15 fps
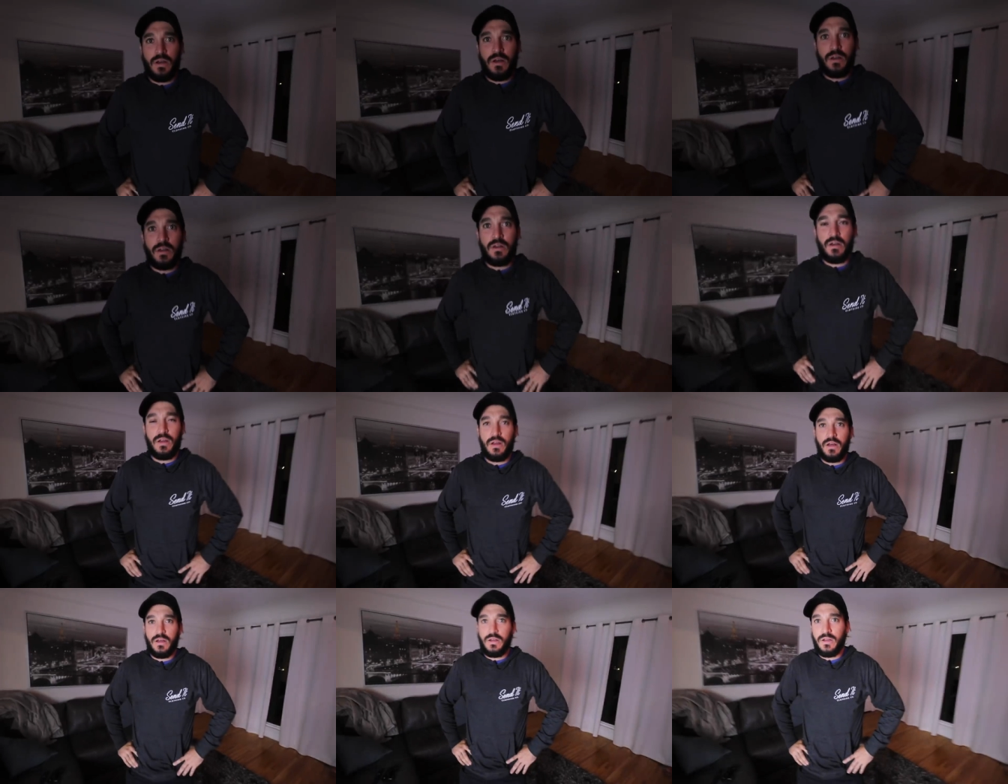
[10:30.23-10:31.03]
saying anything
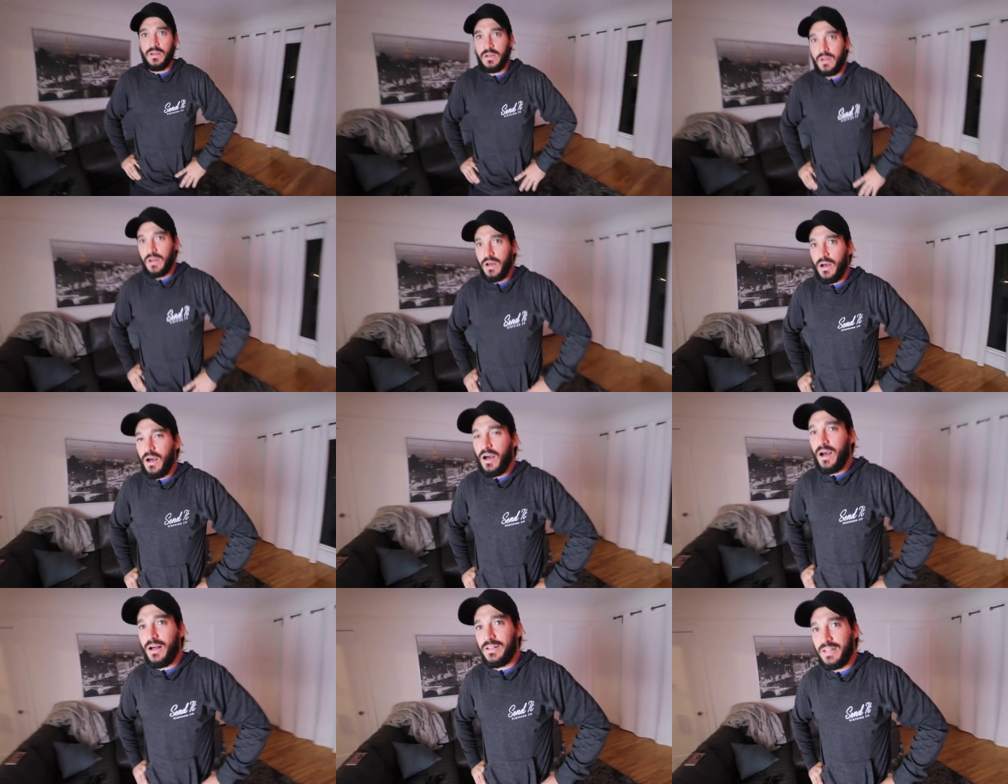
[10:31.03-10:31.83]
special?
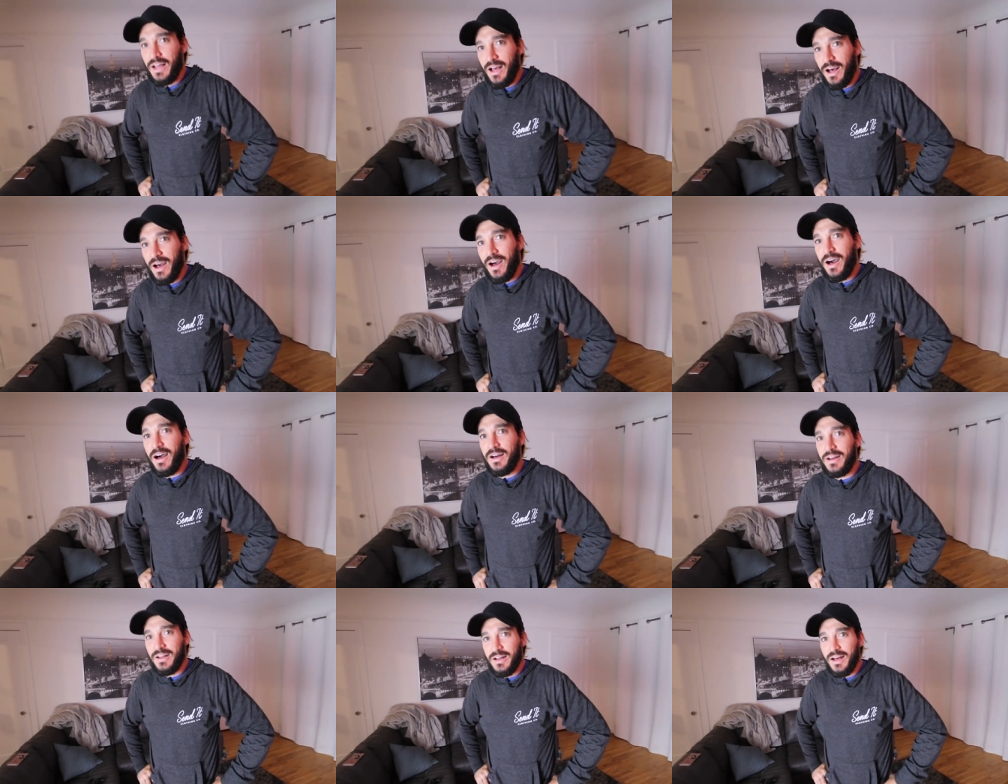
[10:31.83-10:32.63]
Haha
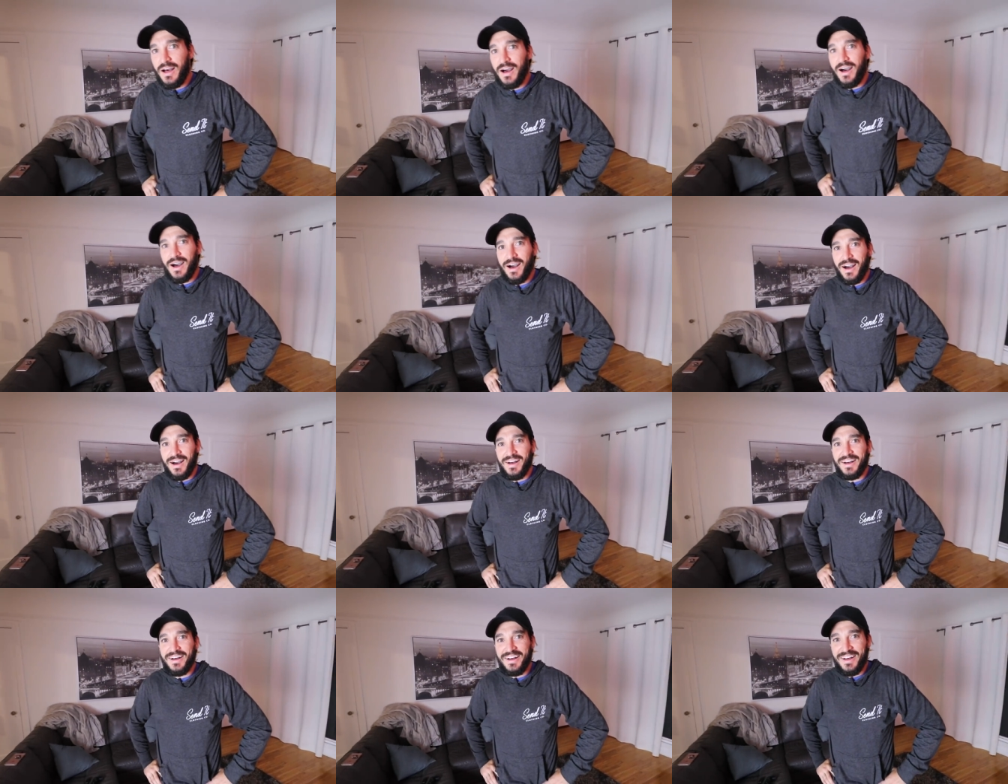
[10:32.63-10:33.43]
ha,
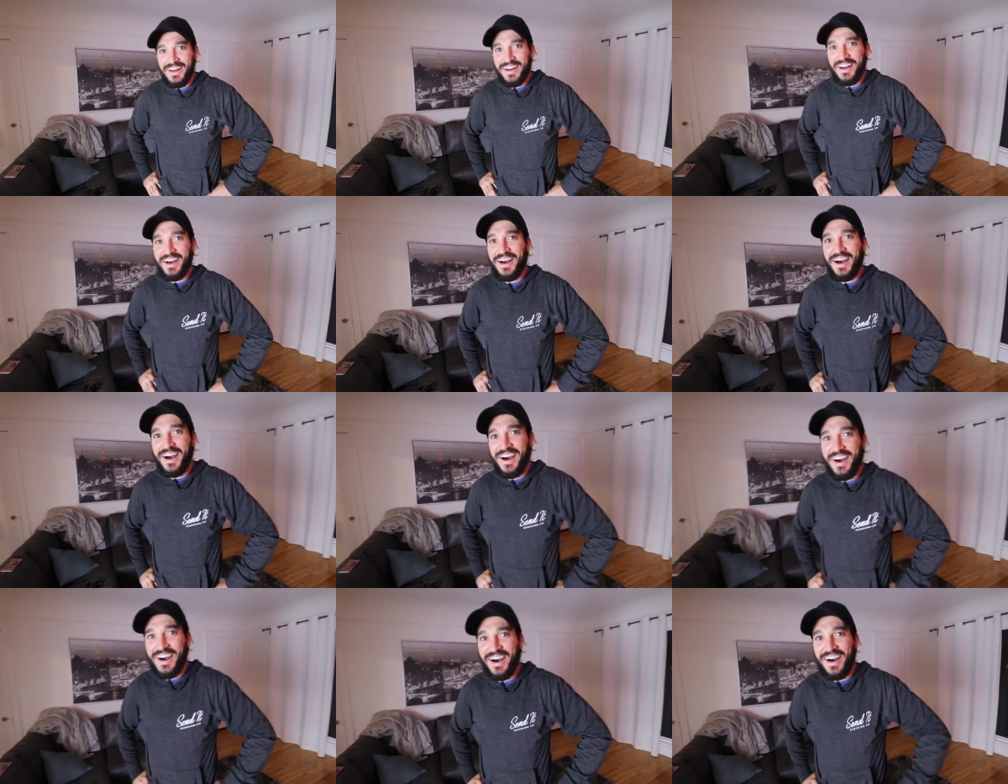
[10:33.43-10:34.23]
ha,
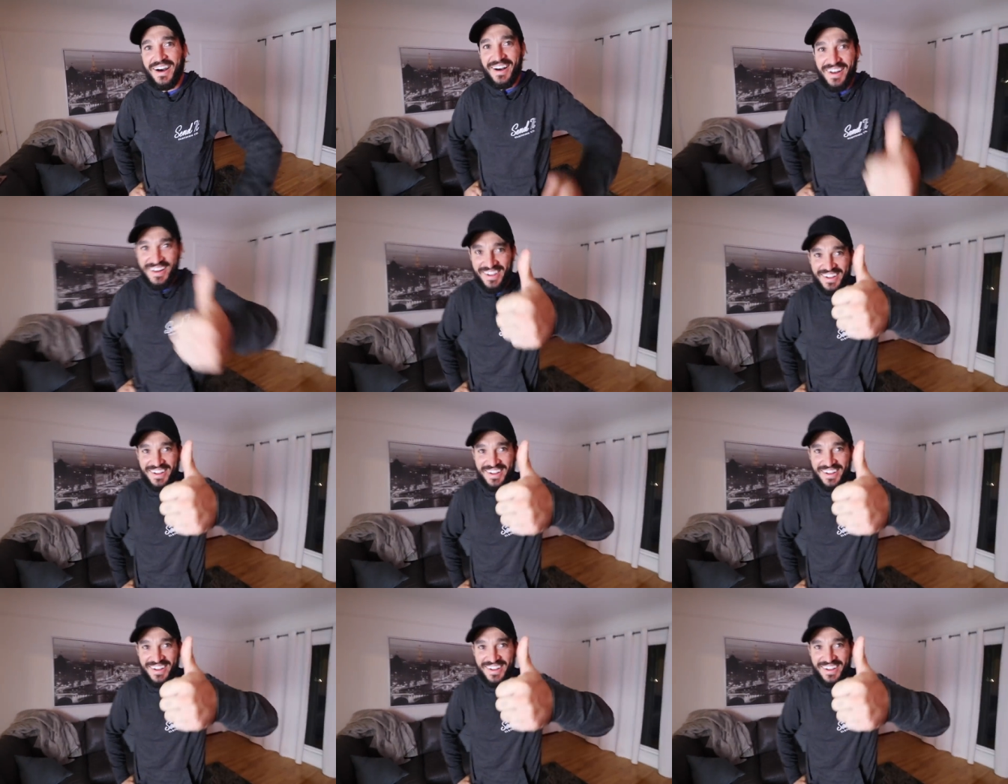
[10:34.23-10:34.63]
ha.